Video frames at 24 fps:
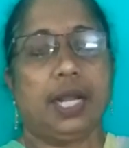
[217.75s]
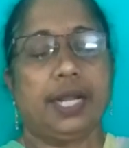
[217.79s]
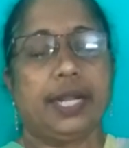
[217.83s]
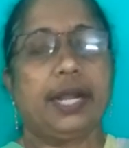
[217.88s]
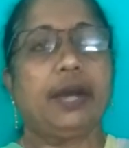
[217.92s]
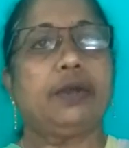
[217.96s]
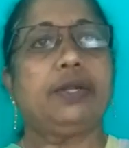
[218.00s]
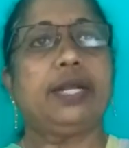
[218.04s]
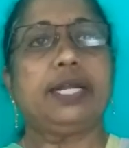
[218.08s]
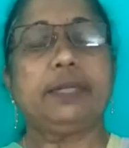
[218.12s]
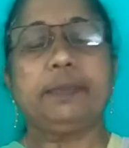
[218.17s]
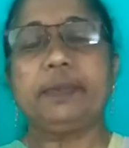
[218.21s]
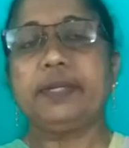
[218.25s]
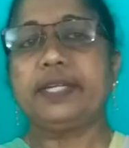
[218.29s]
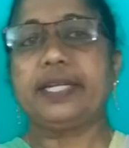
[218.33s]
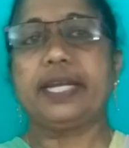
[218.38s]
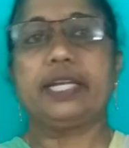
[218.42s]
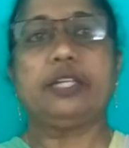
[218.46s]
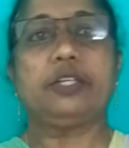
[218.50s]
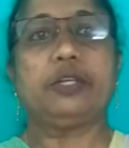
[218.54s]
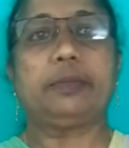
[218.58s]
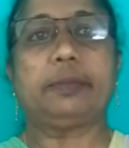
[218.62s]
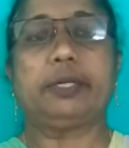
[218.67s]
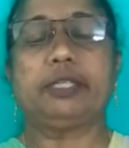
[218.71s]
Now let me
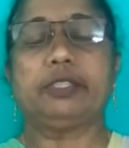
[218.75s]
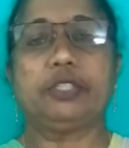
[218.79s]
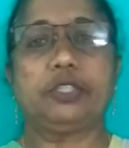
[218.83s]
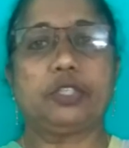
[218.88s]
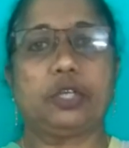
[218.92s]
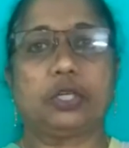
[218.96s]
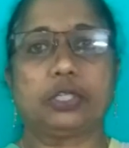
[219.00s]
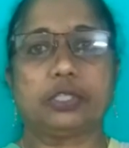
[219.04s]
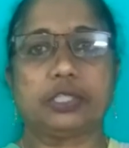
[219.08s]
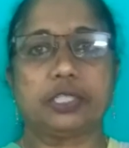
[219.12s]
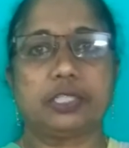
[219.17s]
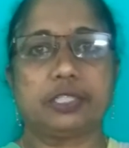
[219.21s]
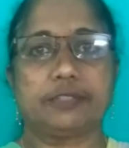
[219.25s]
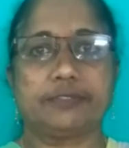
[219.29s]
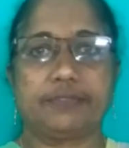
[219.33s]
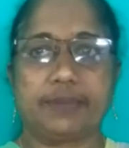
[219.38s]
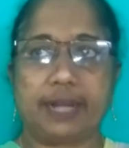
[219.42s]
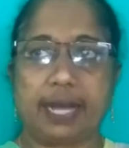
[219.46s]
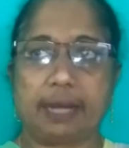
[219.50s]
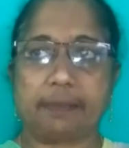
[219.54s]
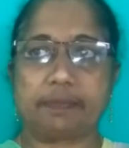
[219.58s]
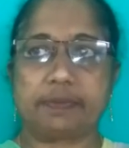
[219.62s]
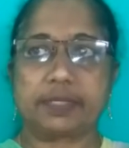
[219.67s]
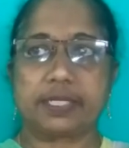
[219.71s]
tell you about the doctrine of
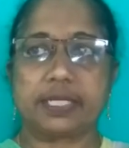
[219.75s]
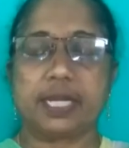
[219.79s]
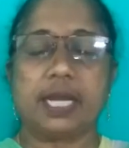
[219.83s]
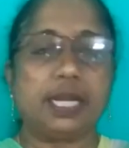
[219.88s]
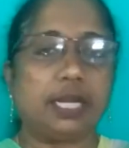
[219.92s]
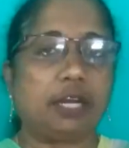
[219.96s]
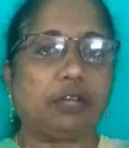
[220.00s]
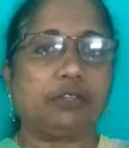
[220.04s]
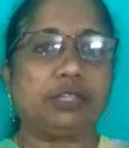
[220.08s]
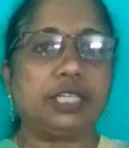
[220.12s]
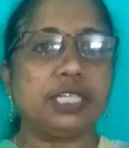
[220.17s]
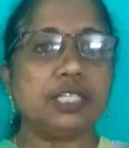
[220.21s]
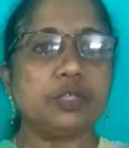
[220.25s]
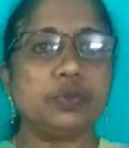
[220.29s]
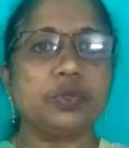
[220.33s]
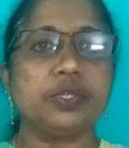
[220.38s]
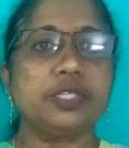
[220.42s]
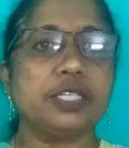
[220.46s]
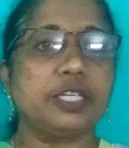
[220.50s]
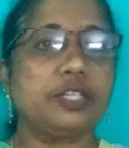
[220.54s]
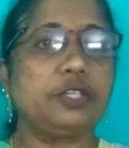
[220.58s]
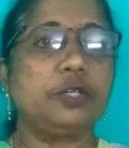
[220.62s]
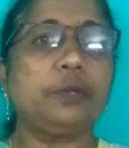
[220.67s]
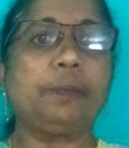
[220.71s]
lapse. Now this
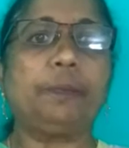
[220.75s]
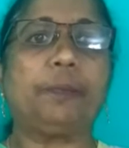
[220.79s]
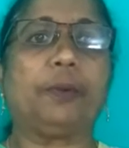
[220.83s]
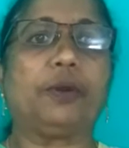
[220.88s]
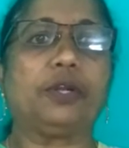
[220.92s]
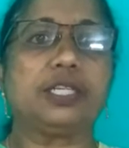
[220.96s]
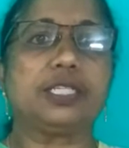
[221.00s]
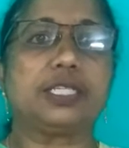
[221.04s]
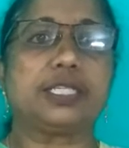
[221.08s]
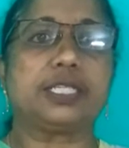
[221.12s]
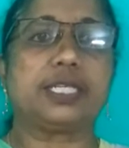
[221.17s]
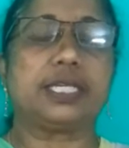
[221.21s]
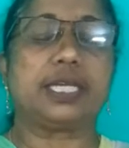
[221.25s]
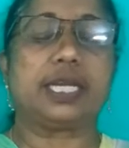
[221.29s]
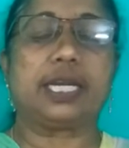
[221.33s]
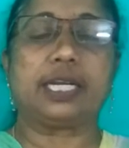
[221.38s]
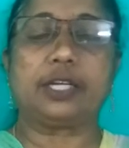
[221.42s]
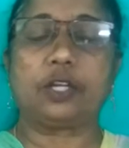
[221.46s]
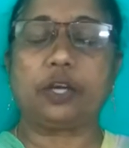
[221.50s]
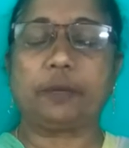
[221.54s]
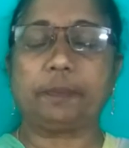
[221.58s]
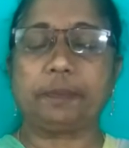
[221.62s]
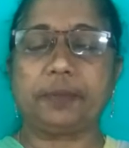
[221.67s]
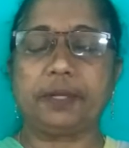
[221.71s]
was a new policy
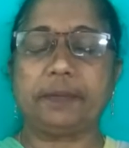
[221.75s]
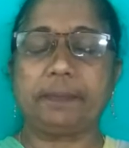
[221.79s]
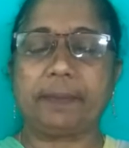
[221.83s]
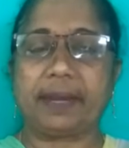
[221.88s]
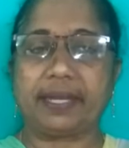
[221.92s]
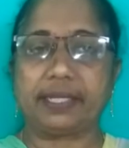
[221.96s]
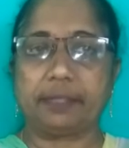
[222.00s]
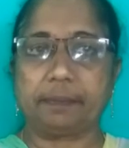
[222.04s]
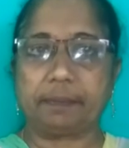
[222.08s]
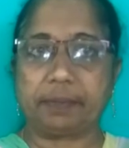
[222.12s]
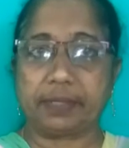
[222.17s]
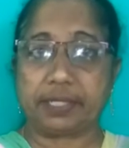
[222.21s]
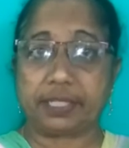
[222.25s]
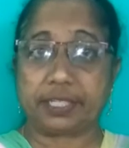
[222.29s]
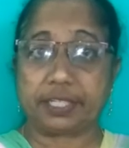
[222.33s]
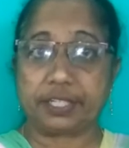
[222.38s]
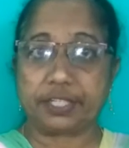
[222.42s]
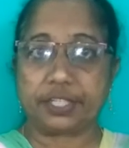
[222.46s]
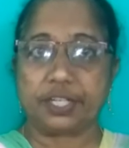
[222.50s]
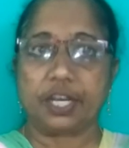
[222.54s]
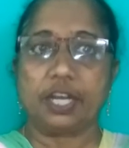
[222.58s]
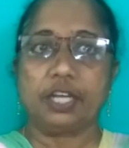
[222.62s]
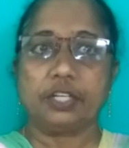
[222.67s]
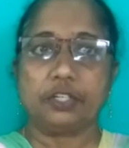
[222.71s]
adopted by the
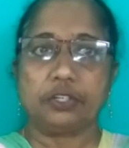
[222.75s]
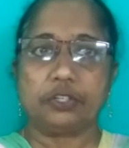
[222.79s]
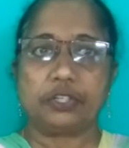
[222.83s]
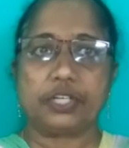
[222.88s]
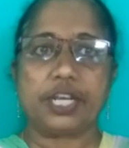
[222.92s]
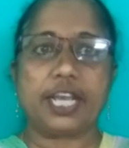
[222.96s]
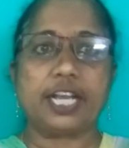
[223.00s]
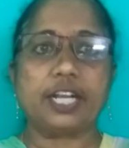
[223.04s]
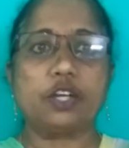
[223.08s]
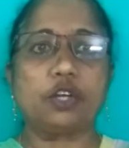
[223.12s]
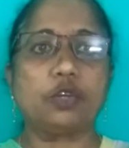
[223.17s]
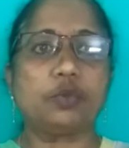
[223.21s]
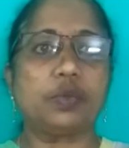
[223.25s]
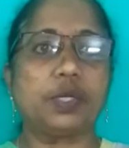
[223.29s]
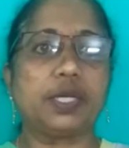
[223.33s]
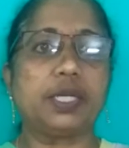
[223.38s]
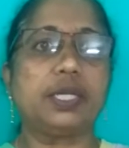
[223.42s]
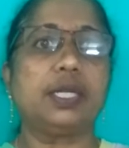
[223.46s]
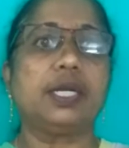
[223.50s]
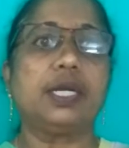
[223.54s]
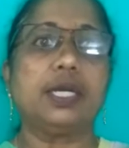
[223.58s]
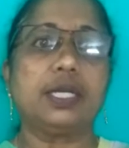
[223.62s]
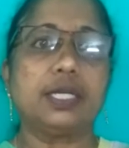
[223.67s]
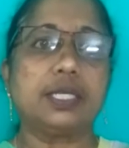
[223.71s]
British to take
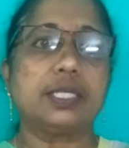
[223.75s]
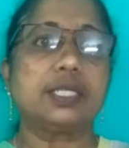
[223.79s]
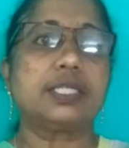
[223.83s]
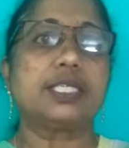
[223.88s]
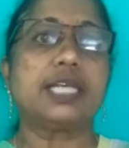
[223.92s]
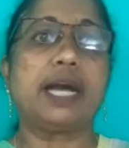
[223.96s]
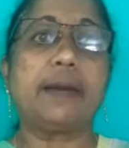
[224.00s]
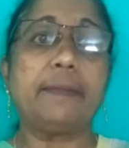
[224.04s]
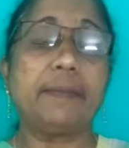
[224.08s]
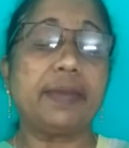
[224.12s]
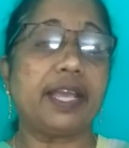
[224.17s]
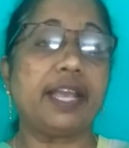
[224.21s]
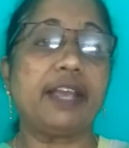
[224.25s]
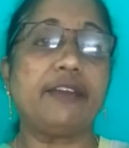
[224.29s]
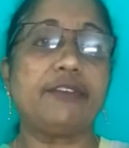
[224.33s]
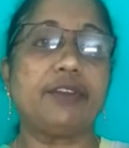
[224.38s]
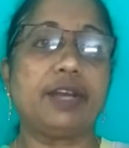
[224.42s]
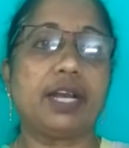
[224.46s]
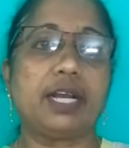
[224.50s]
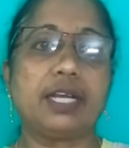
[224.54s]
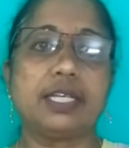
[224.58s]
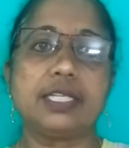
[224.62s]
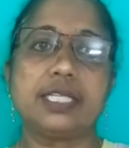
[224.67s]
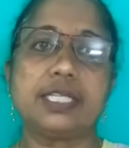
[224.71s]
over some
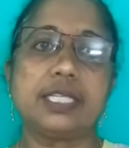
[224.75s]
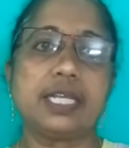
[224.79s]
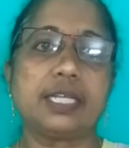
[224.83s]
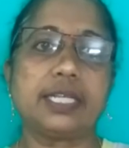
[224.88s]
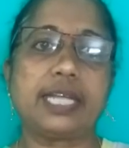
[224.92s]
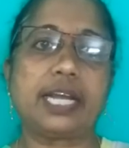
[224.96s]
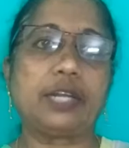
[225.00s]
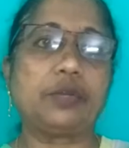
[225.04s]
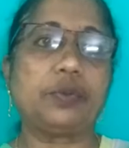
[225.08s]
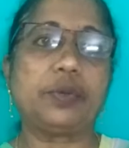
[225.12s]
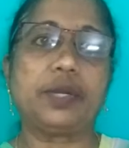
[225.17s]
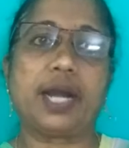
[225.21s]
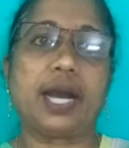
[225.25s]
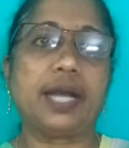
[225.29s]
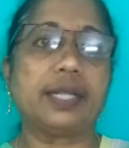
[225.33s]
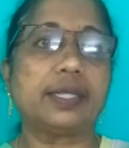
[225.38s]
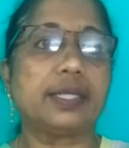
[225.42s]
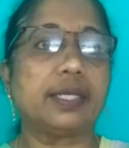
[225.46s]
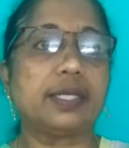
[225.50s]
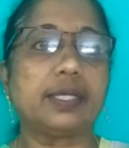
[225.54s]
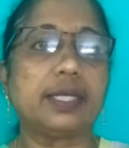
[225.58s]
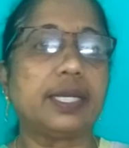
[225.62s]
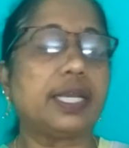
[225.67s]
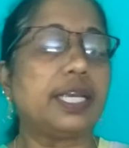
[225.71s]
areas that were
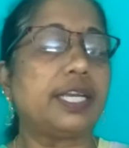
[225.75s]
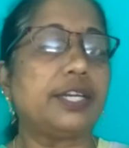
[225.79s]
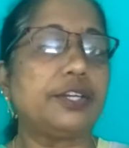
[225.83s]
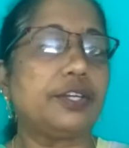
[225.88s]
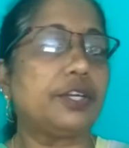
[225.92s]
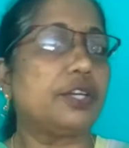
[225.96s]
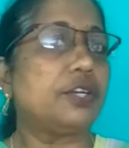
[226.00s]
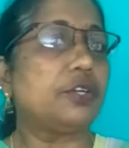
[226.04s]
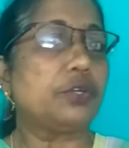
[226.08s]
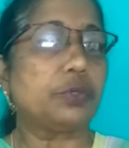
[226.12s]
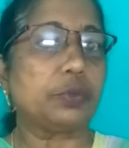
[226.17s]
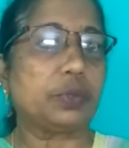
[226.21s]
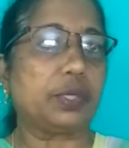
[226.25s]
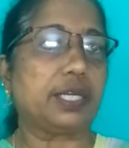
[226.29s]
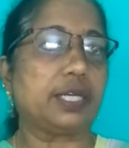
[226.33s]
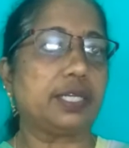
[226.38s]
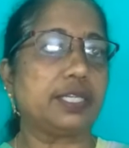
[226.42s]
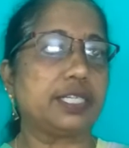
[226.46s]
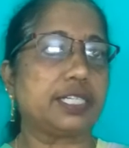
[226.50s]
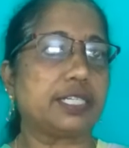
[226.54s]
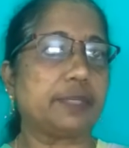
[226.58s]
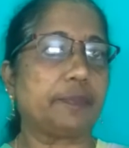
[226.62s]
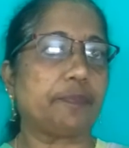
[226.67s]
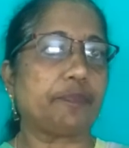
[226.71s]
under the Indian
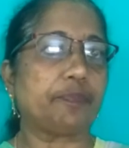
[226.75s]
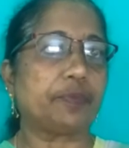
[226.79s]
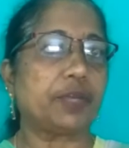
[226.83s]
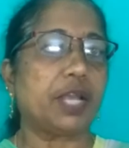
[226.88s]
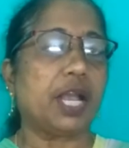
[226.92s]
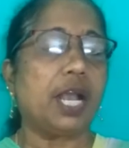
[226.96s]
rulers.